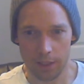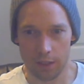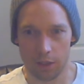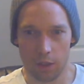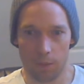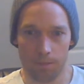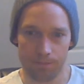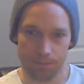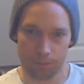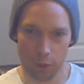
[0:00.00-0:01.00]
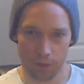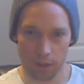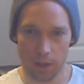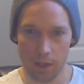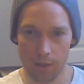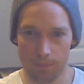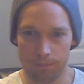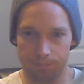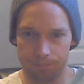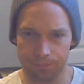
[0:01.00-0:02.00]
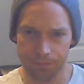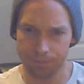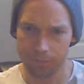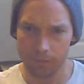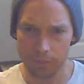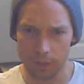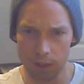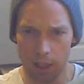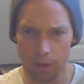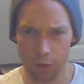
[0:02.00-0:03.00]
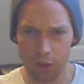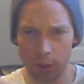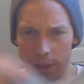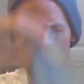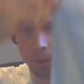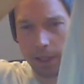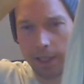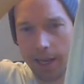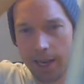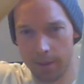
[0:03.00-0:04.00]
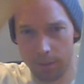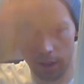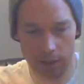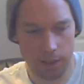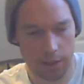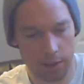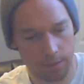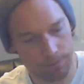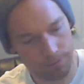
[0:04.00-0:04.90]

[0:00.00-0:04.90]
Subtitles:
So moving on. There's no split hem on this.